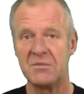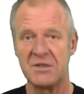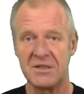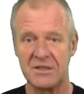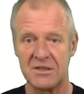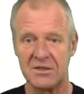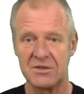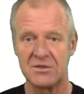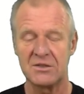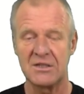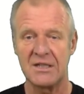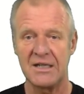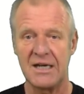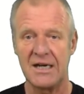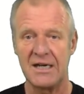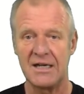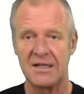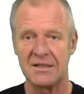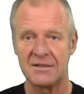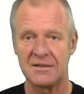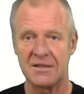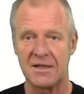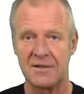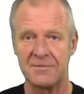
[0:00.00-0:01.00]
Oh boy,
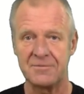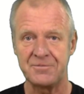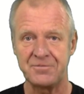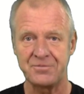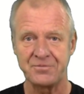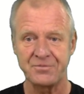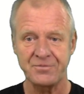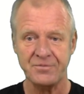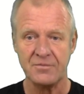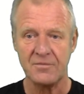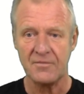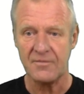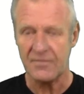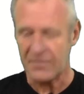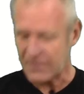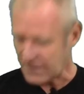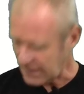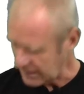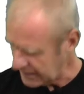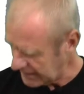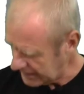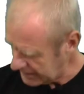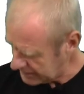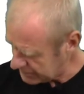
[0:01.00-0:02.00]
that is quite a
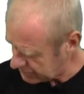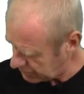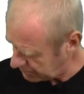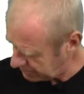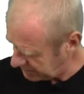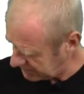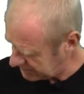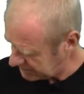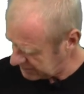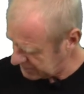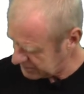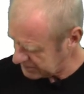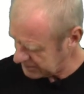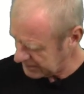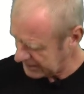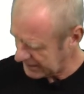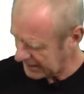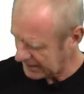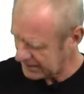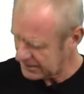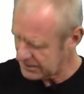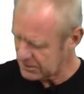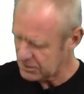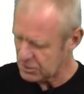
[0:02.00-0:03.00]
big mess.
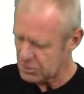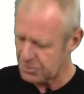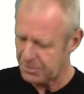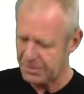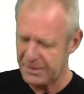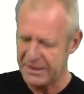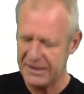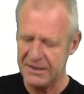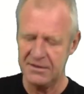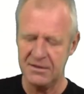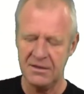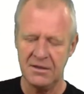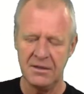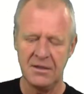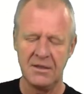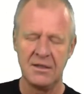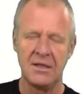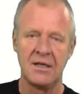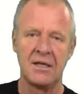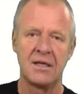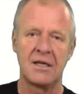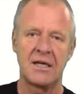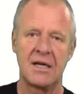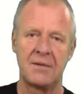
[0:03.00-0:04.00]
So with
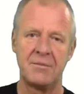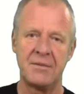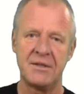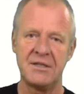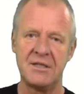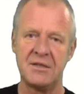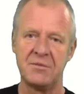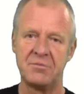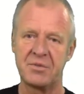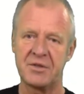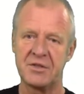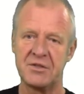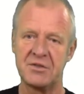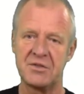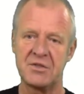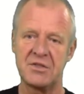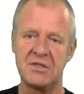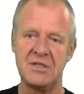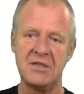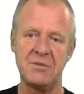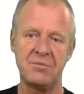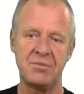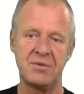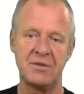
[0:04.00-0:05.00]
these long curly
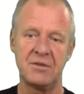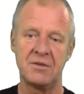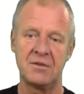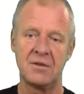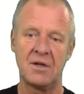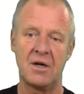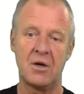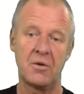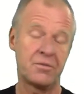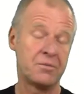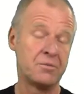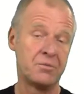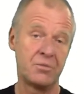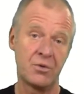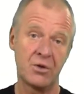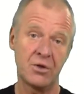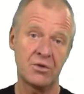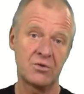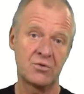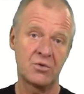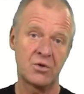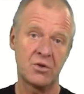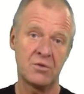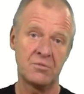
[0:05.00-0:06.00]
chips, we can't do
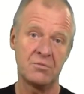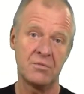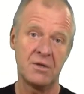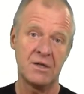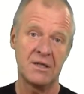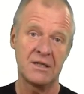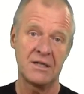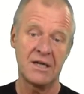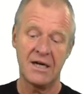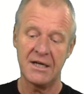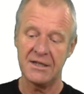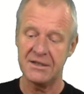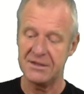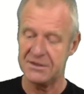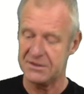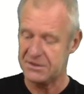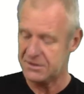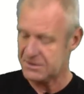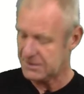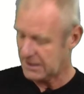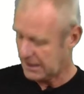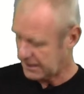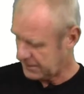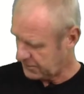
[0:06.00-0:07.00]
anything useful on the rig.